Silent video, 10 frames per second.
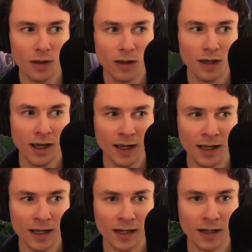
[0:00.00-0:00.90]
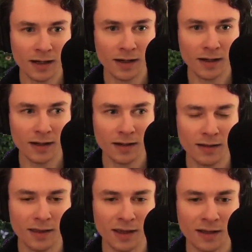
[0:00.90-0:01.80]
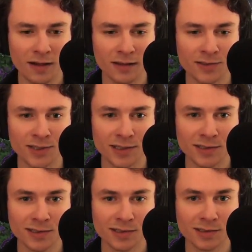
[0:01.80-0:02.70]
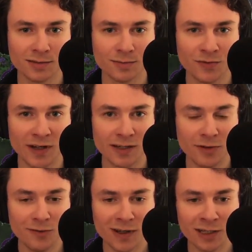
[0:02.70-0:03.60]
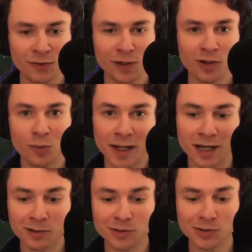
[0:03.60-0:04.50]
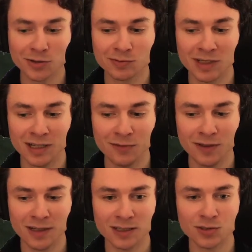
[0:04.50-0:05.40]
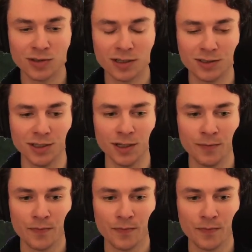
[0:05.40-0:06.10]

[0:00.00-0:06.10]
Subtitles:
And then it's just 5v5 hero battles, kind of in that structure.